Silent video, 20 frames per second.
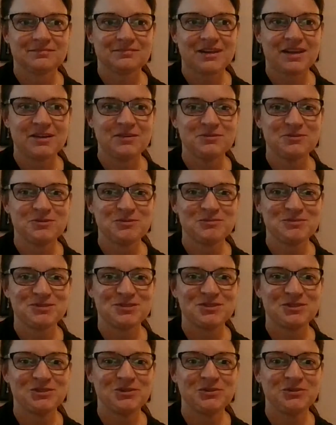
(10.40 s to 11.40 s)
Hi, Room
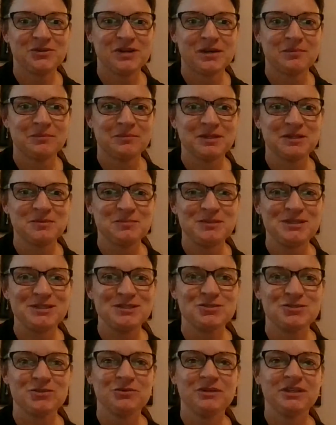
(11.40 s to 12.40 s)
2. I'm going to be
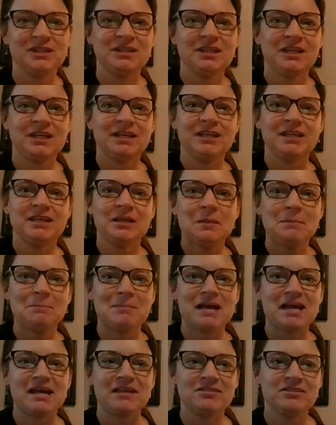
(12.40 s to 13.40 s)
doing a
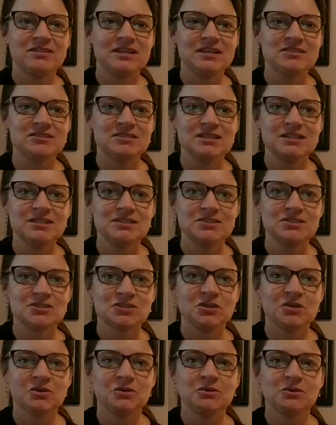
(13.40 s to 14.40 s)
math lesson to
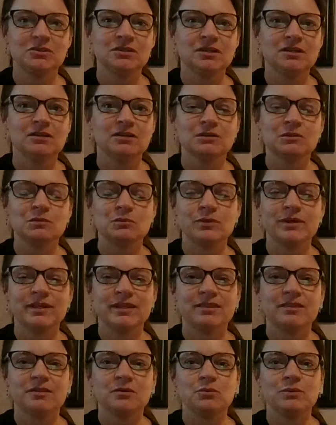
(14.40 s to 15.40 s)
go along with
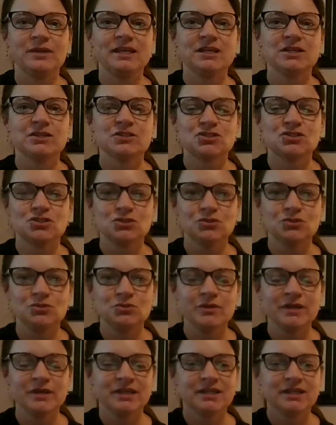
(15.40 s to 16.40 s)
the Week 2,
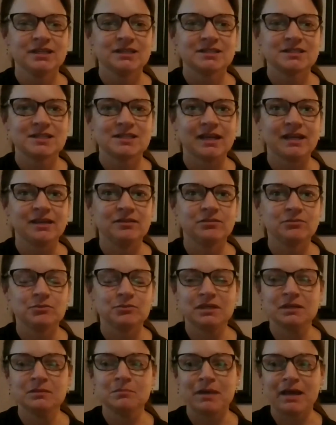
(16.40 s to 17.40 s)
Day
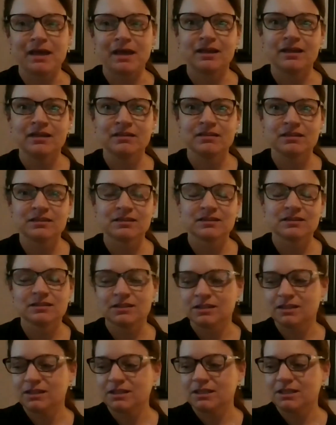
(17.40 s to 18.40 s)
3 Math.
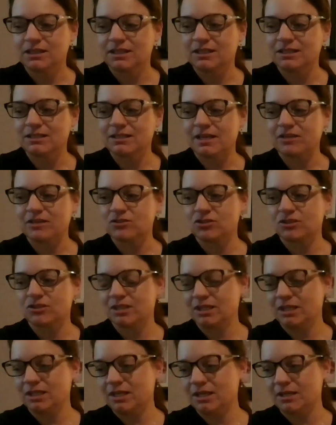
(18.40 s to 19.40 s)
It's
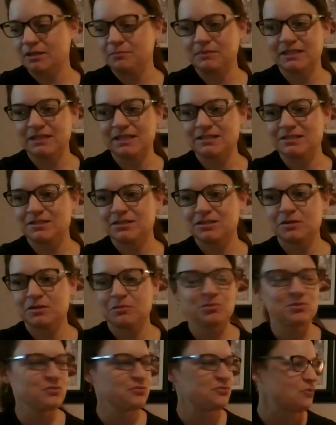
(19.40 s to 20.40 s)
actually lesson
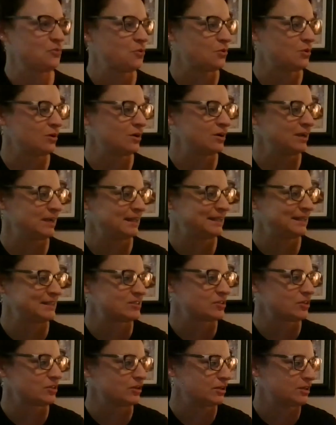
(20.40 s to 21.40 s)
number 4, and it's
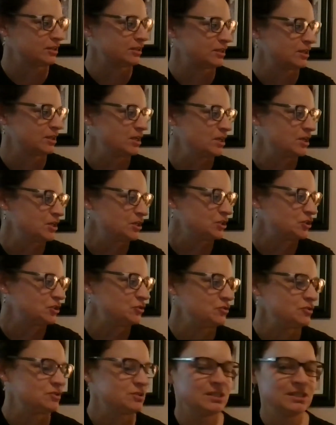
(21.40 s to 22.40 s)
on
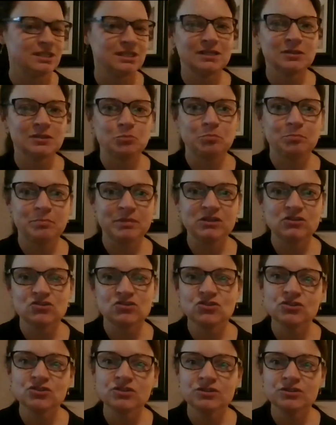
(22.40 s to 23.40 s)
using
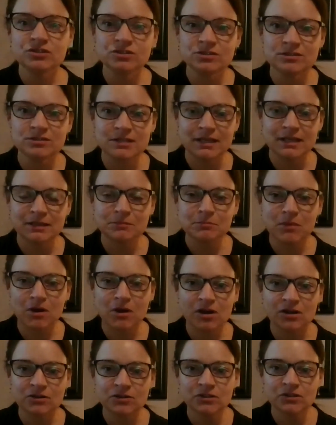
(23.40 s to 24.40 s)
pictures and
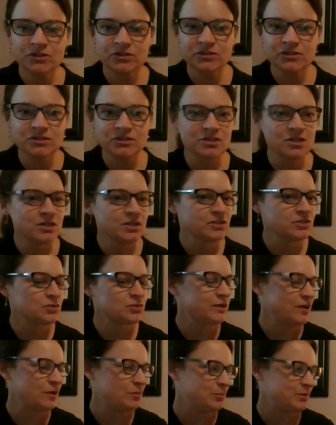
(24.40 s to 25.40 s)
models to
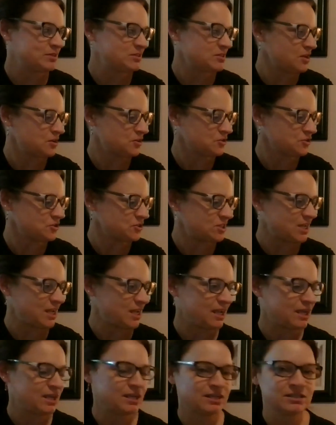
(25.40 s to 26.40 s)
help us
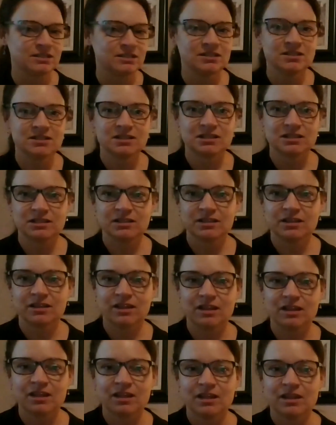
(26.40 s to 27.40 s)
understand
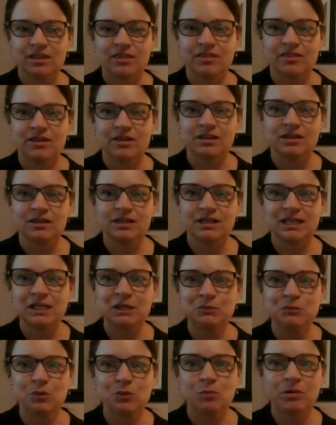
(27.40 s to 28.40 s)
the
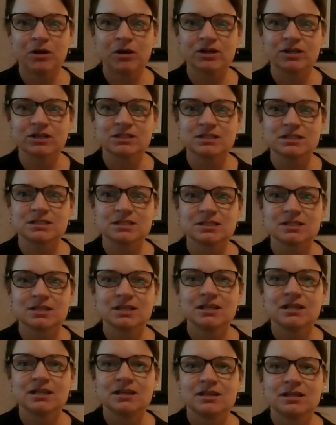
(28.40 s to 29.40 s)
equal parts
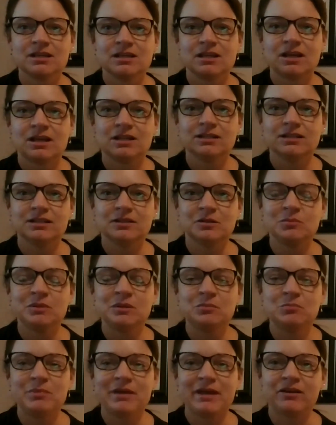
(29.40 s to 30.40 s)
a little
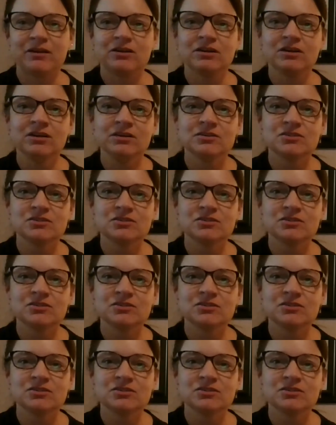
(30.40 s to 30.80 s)
bit better.